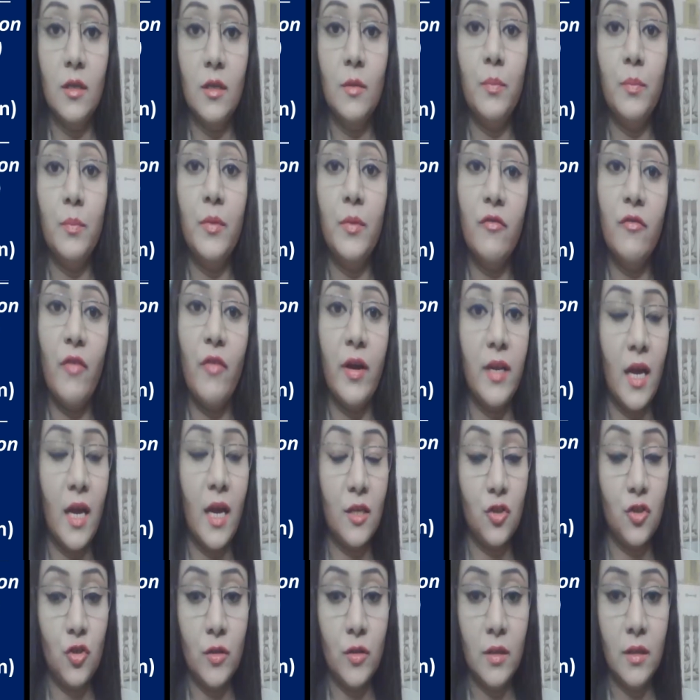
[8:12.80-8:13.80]
per
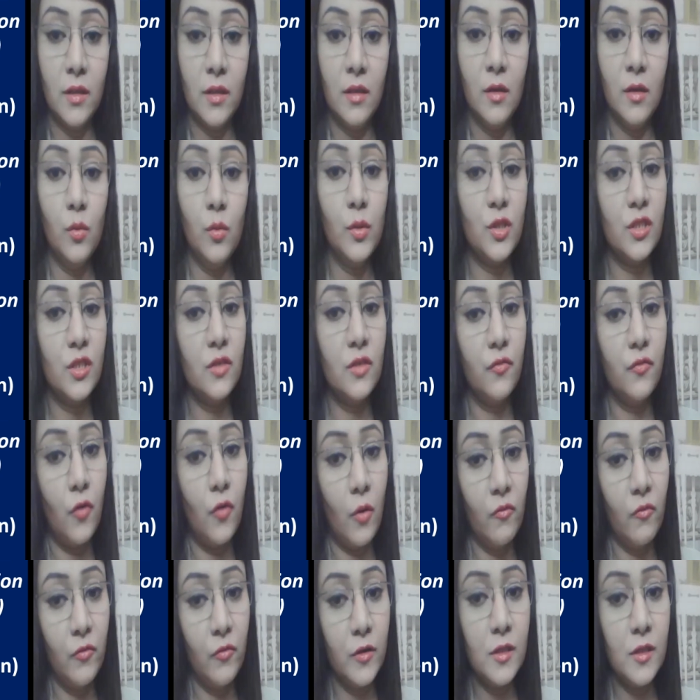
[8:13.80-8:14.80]
financial year, which is
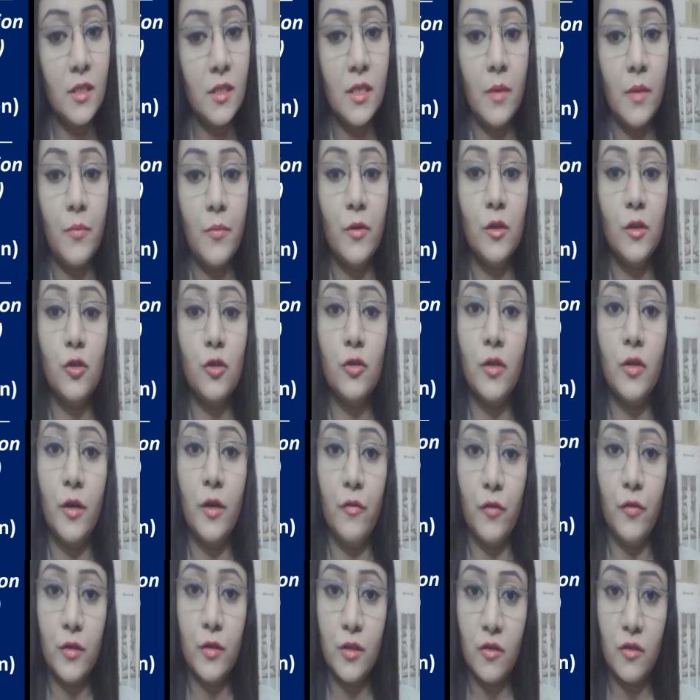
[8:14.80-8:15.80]
from 1st April to
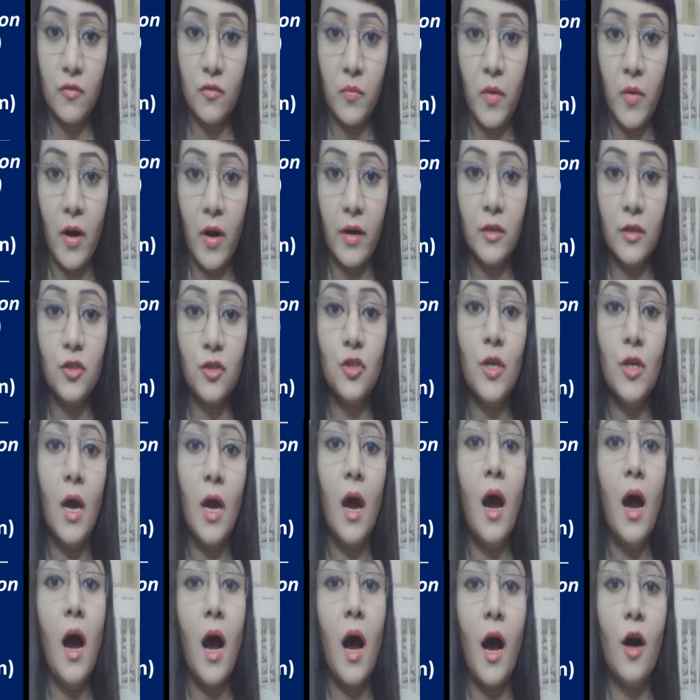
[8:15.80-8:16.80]
31st of March,
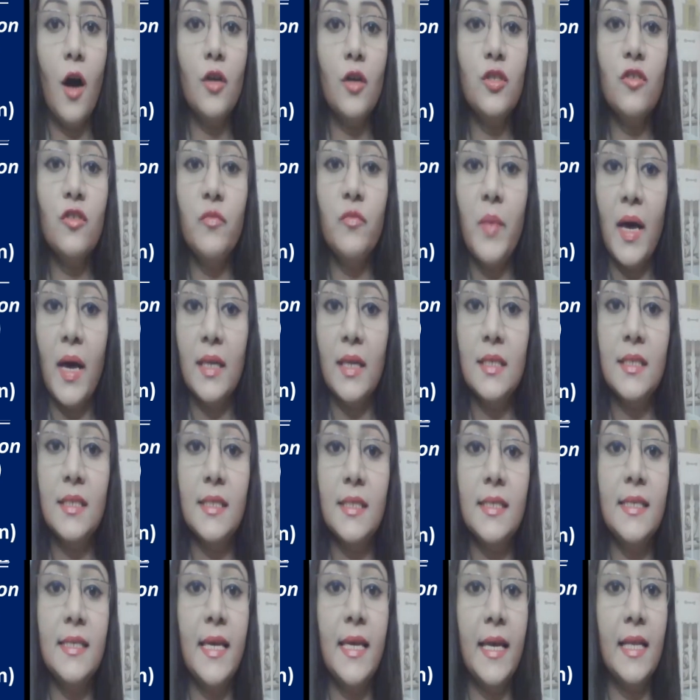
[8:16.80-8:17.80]
out of
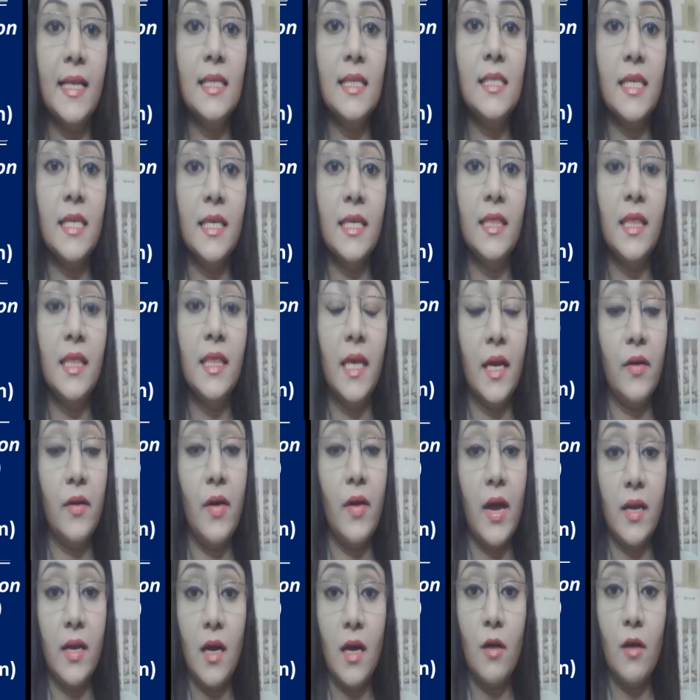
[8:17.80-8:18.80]
balances held in their
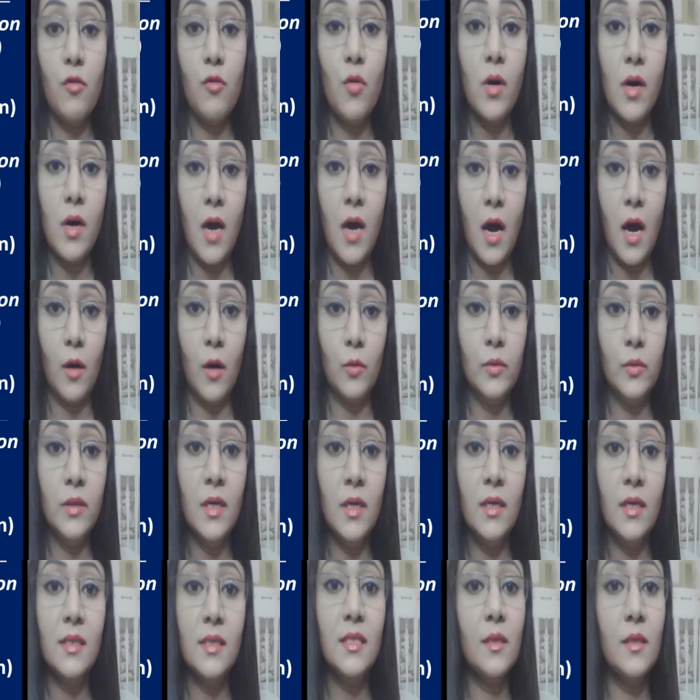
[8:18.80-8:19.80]
NRO account,
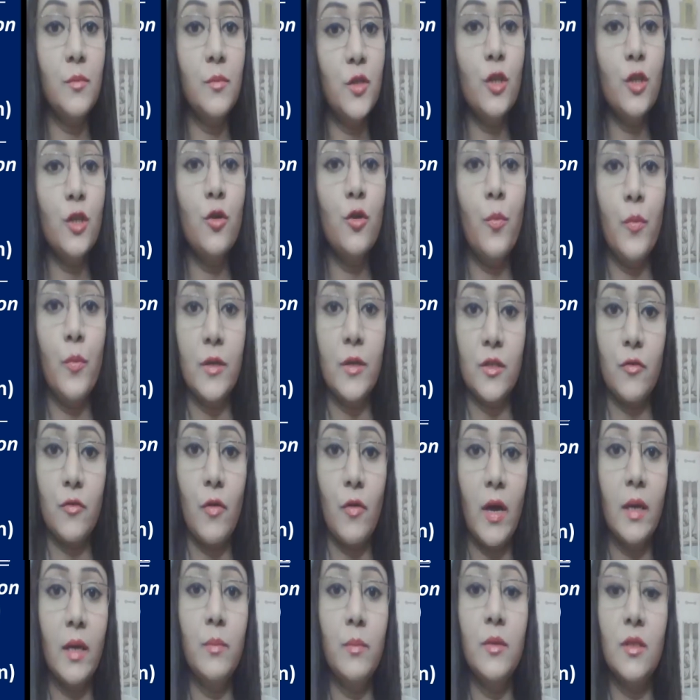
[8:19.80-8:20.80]
subject to
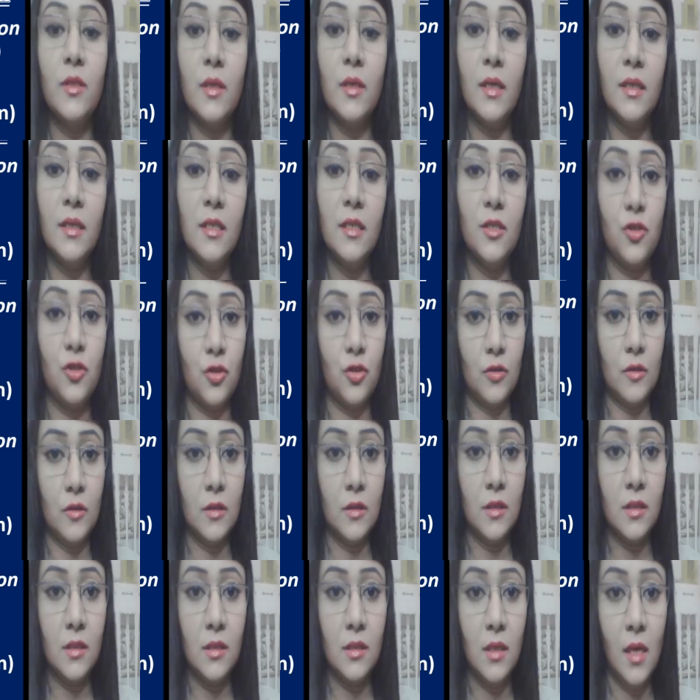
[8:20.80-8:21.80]
prescribed
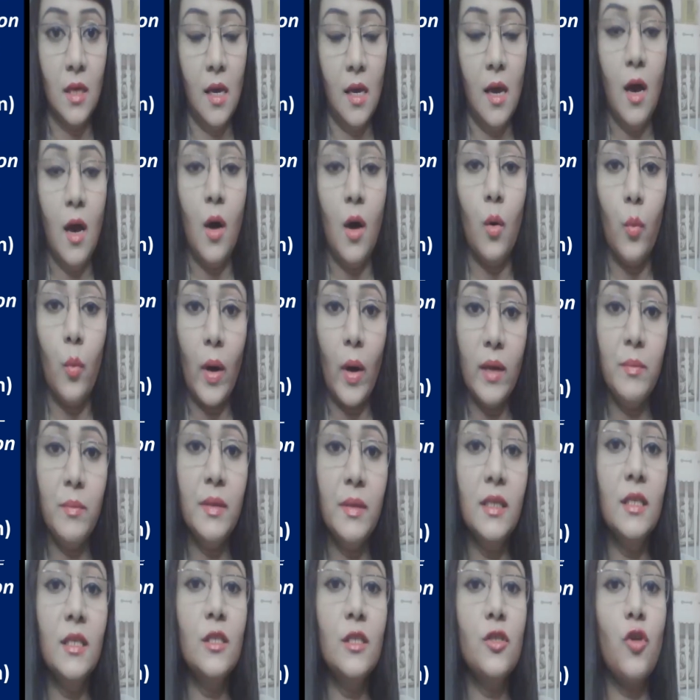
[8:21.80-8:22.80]
conditions. $1
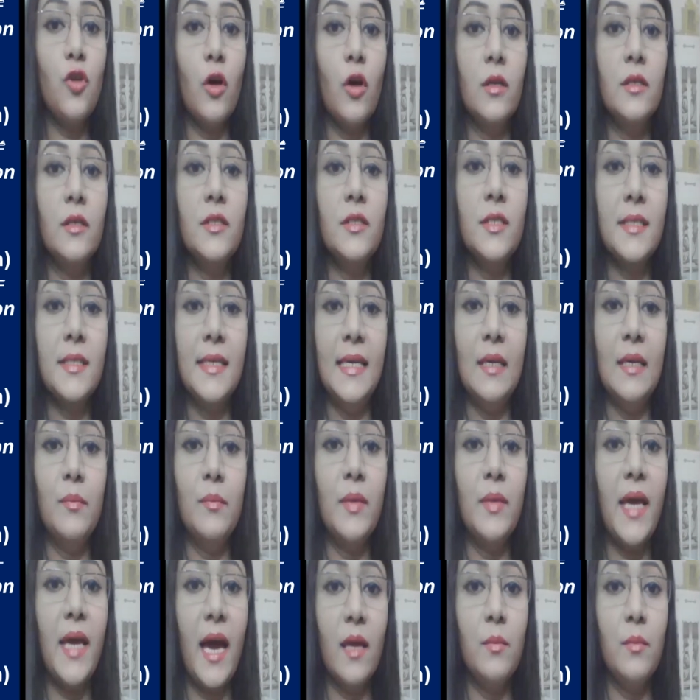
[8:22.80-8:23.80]
million scheme
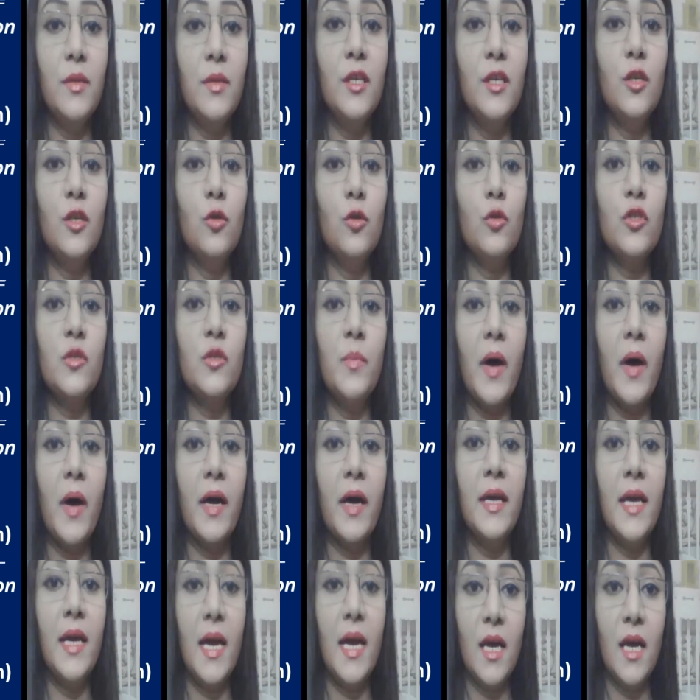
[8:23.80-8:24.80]
can be used by
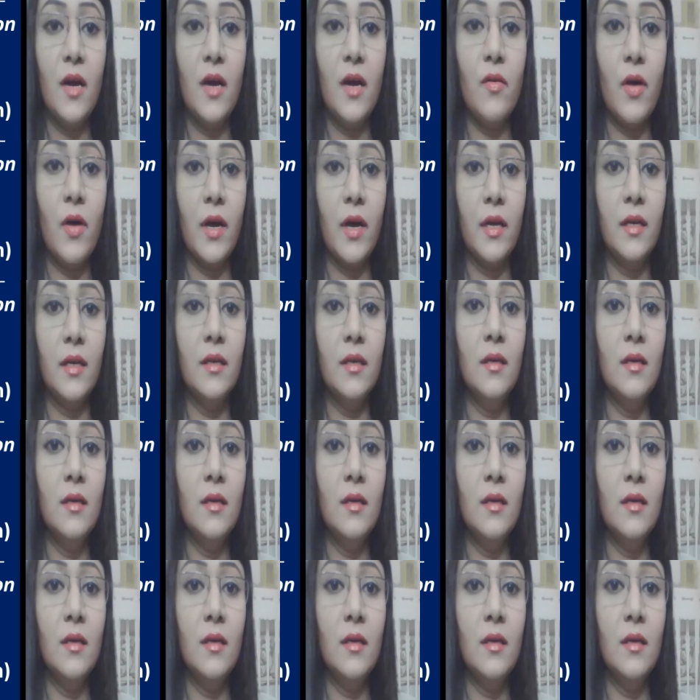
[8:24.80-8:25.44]
NRI,